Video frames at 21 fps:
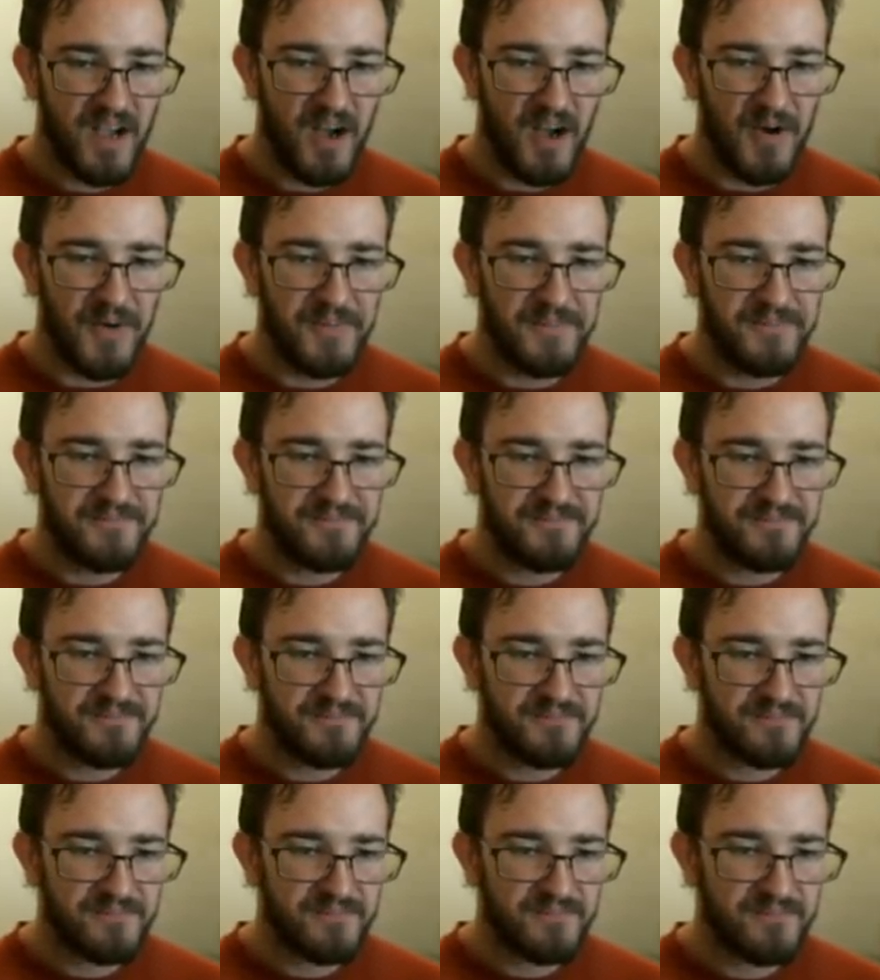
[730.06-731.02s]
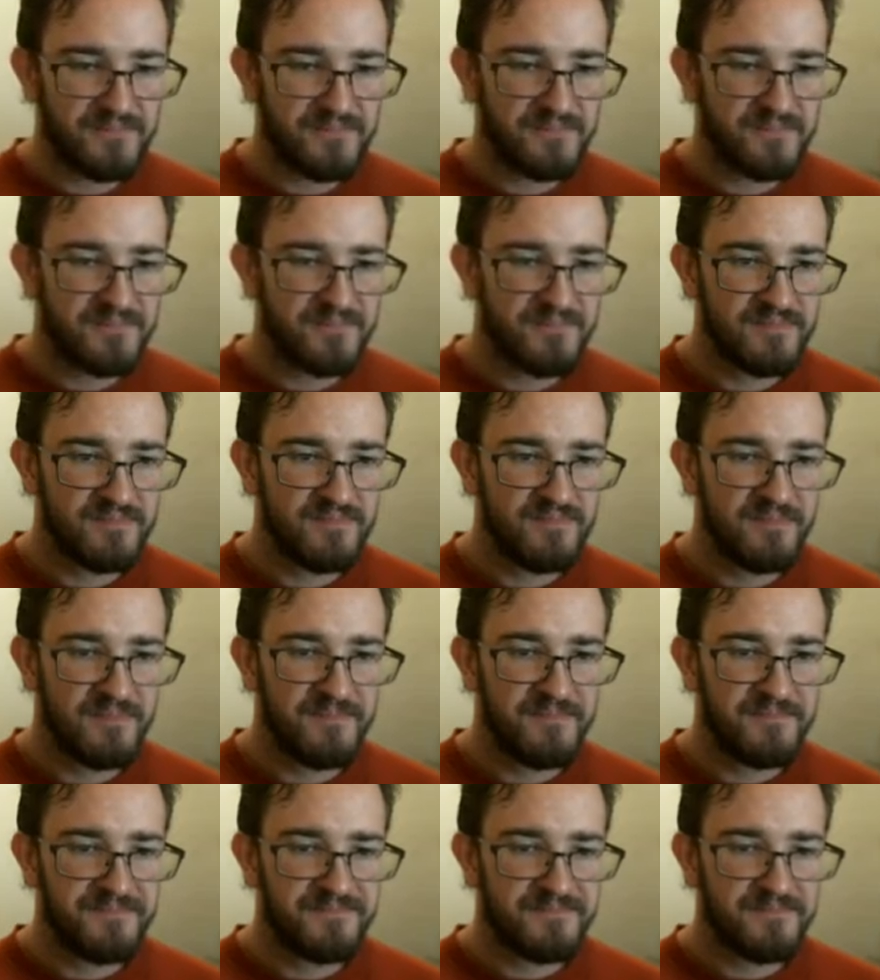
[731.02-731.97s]
Uh-oh.
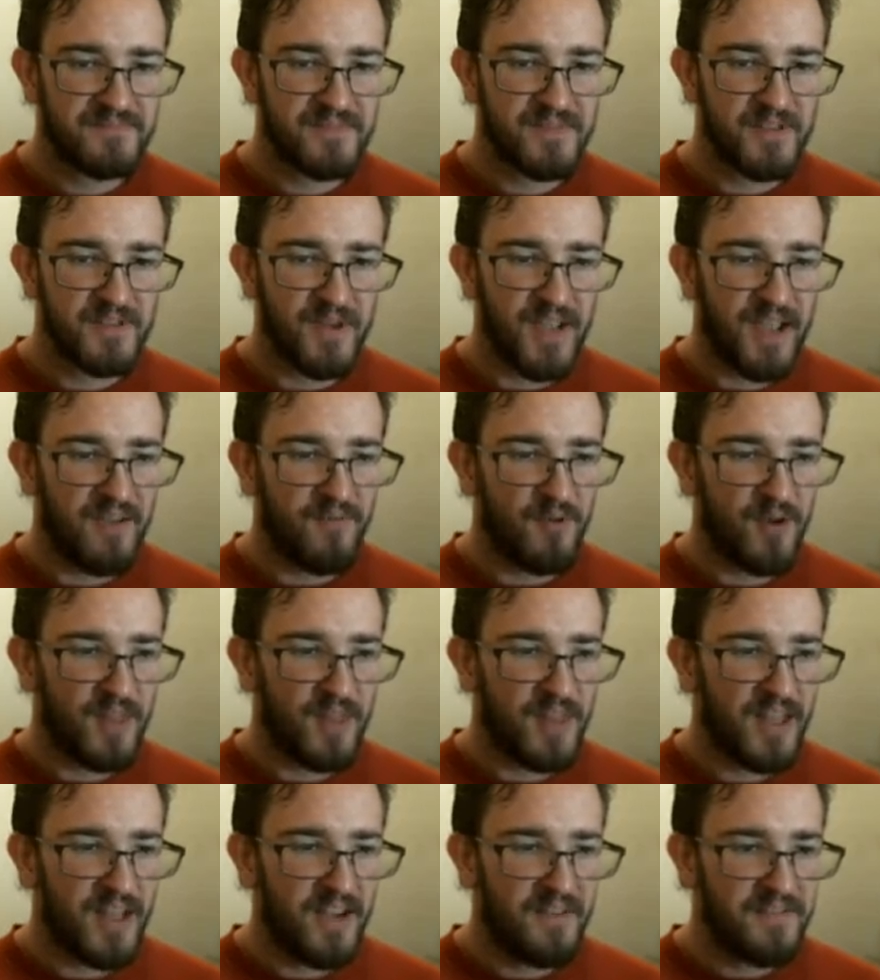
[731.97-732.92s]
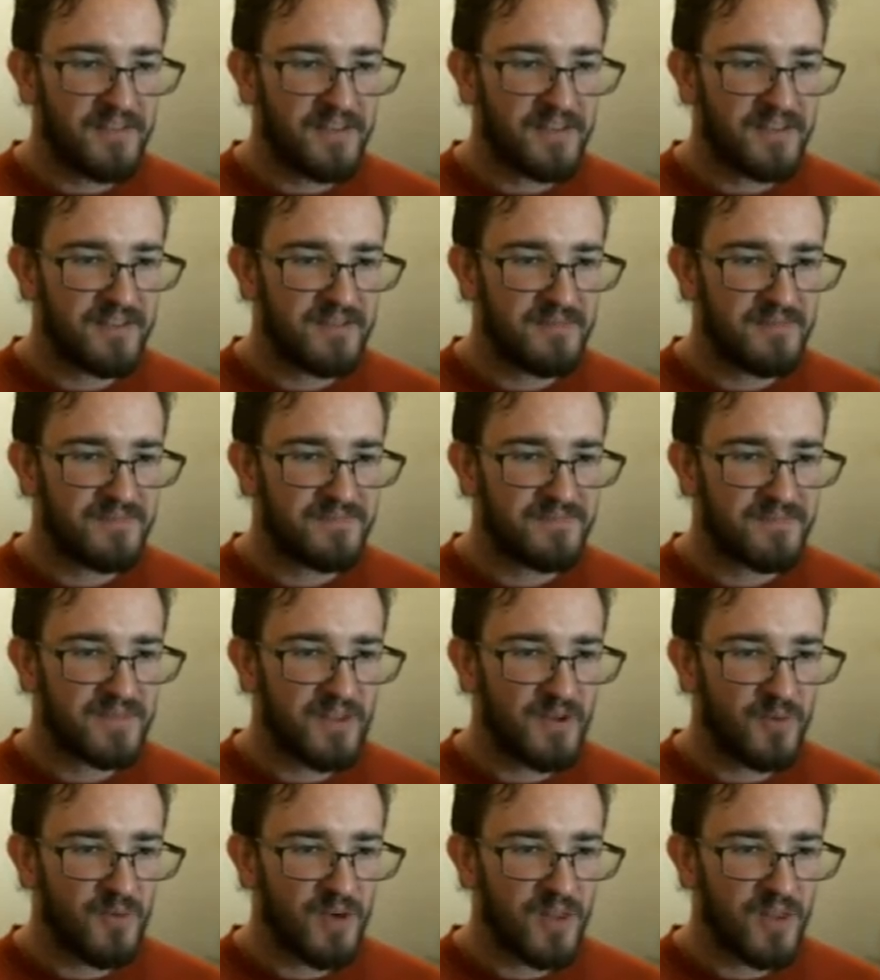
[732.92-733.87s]
Do we have one left?
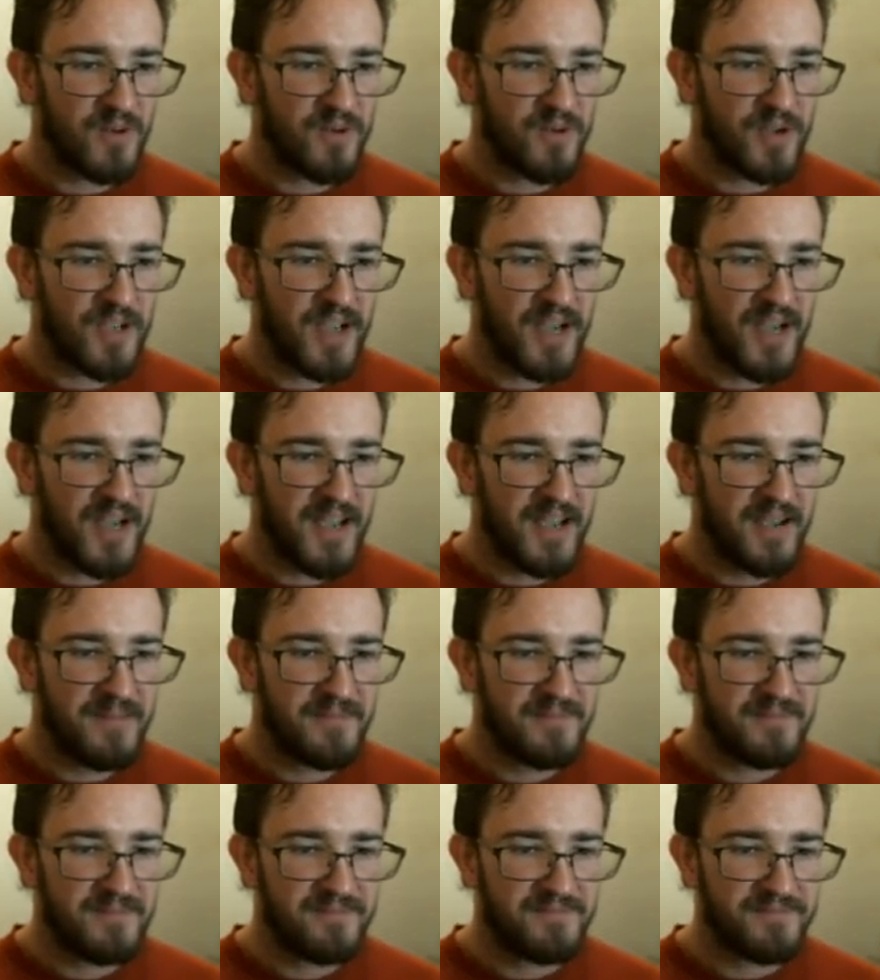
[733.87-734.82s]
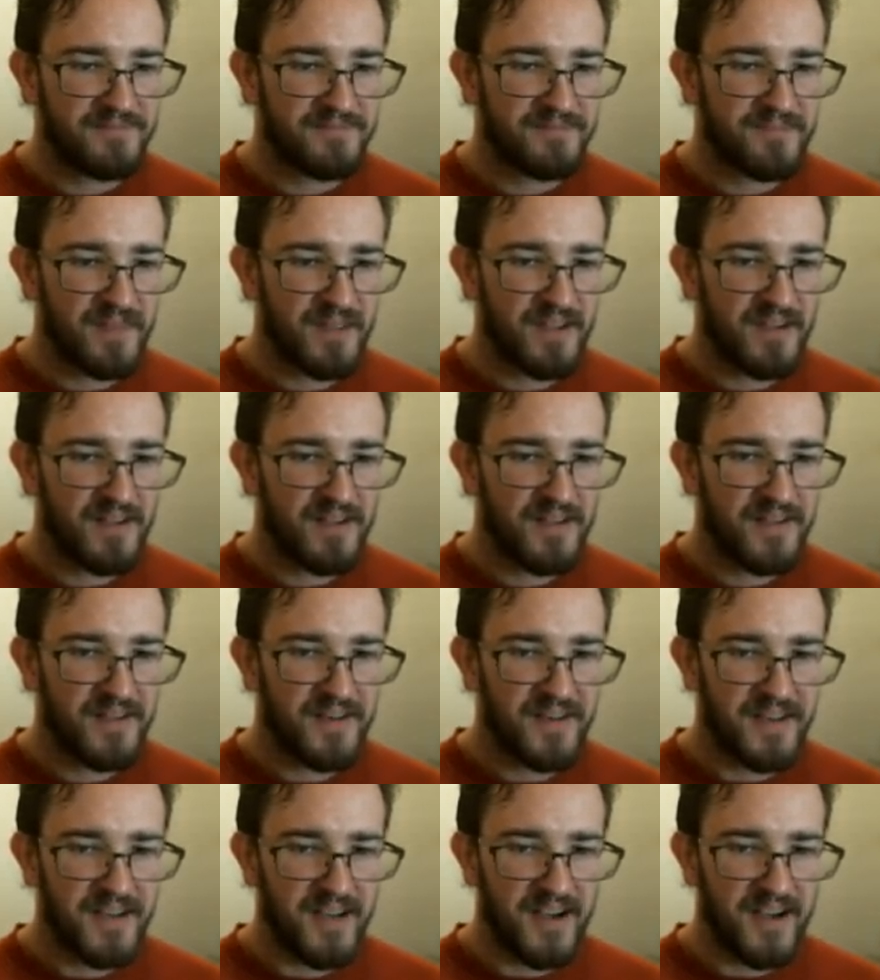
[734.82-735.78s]
One little guy?
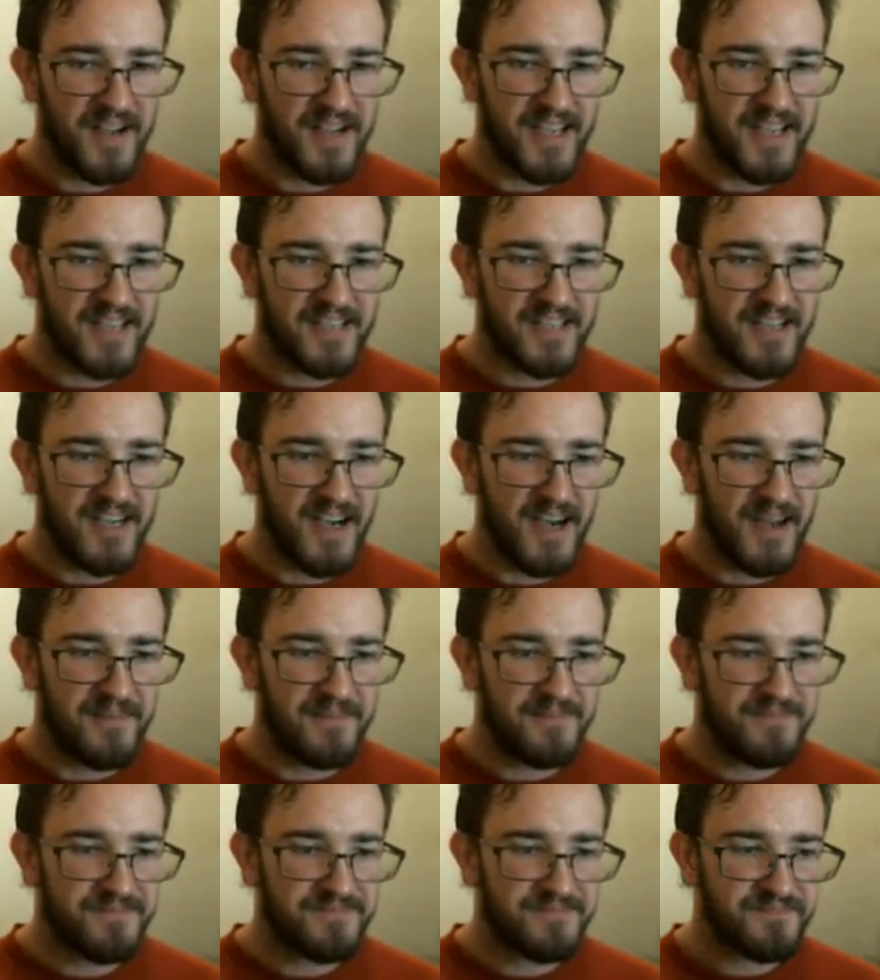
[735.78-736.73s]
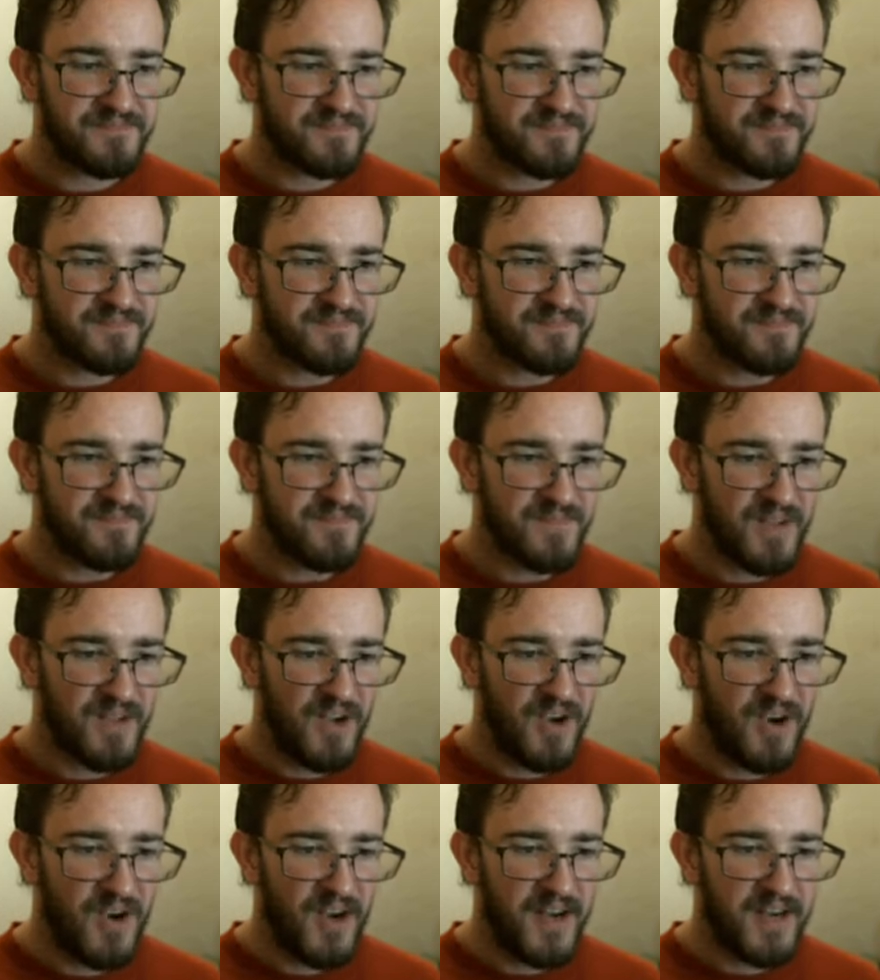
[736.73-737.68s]
No, uh, I guess not.
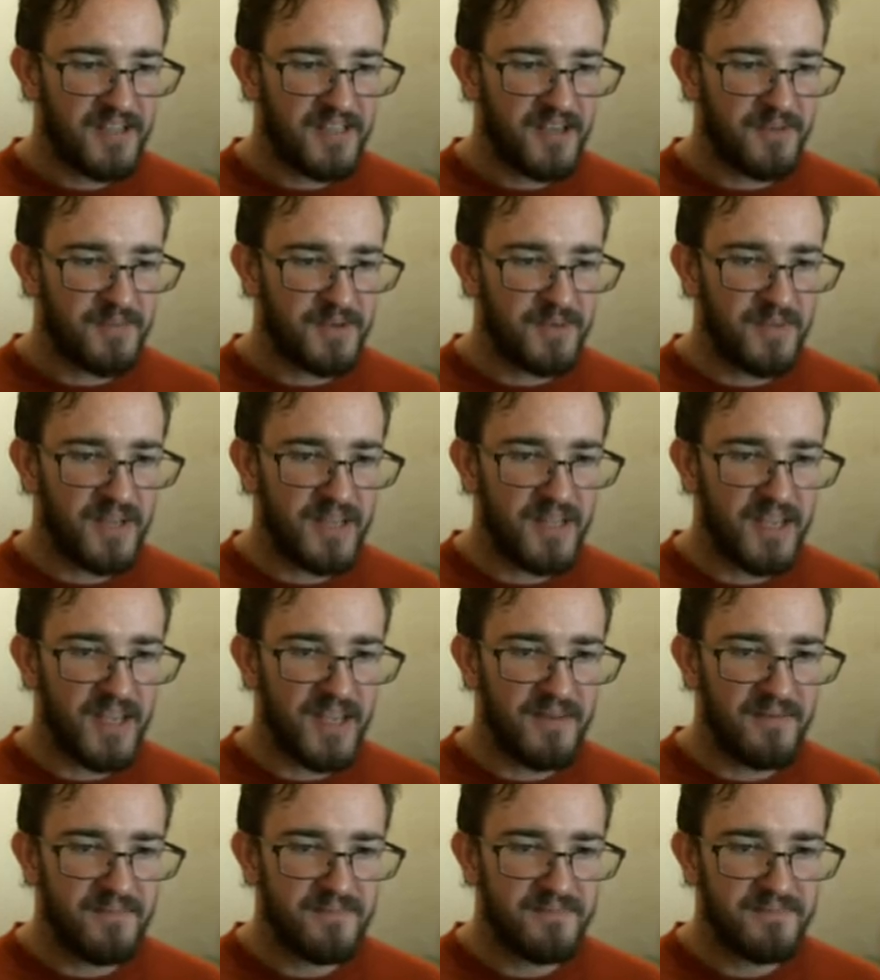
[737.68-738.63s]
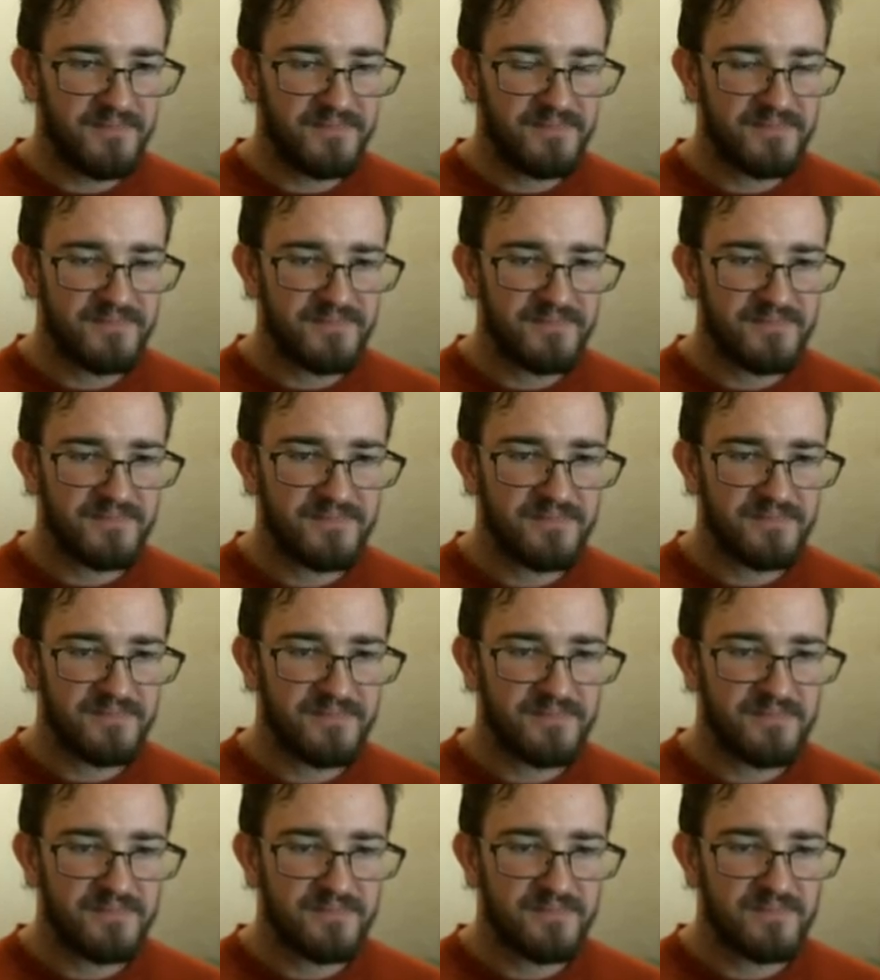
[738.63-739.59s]
Alright, it's up to me then.
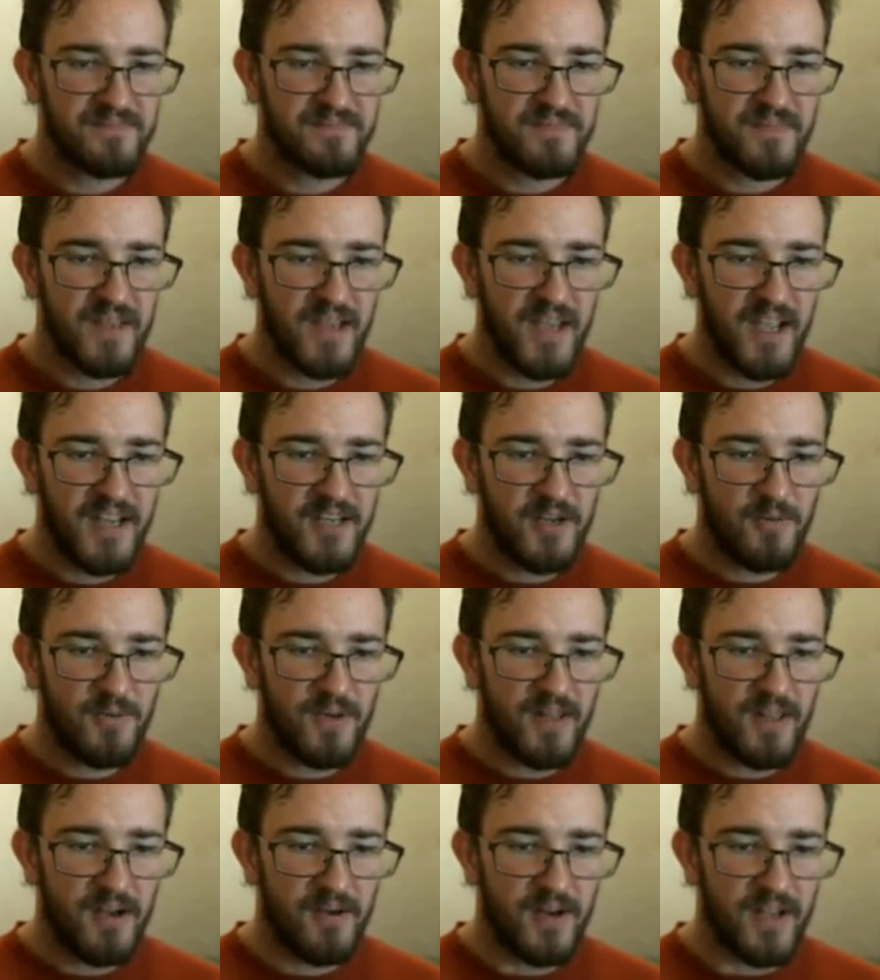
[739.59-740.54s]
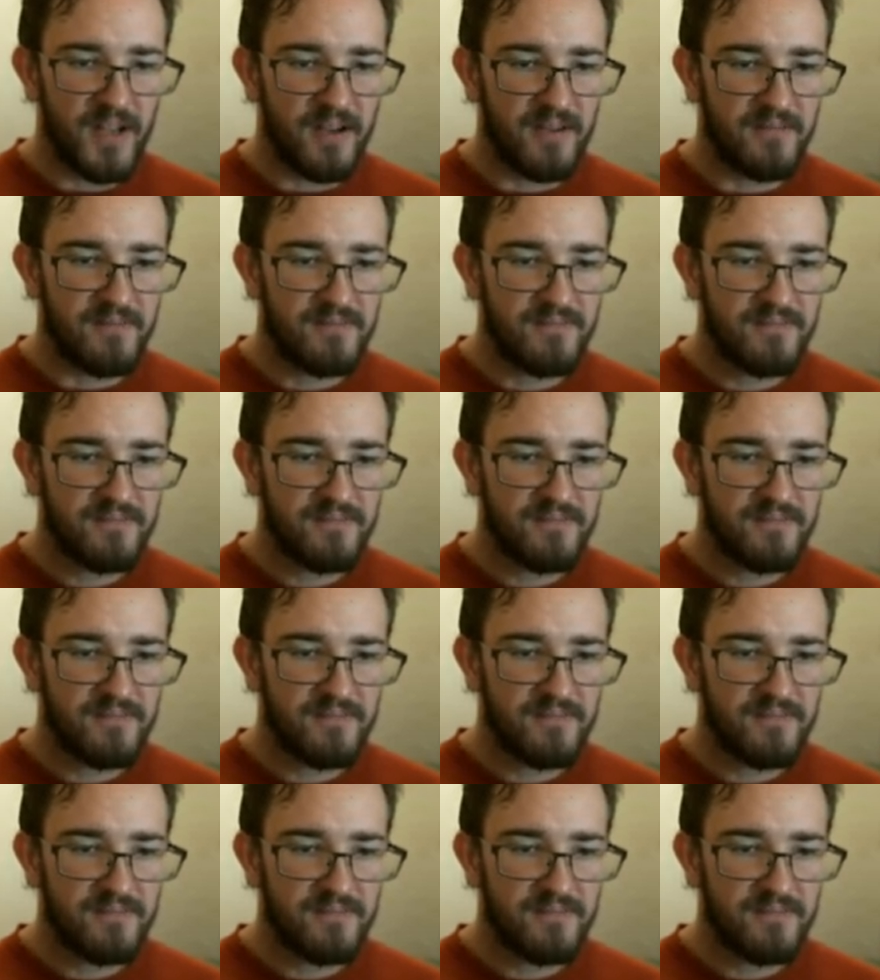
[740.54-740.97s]
And you're reloading.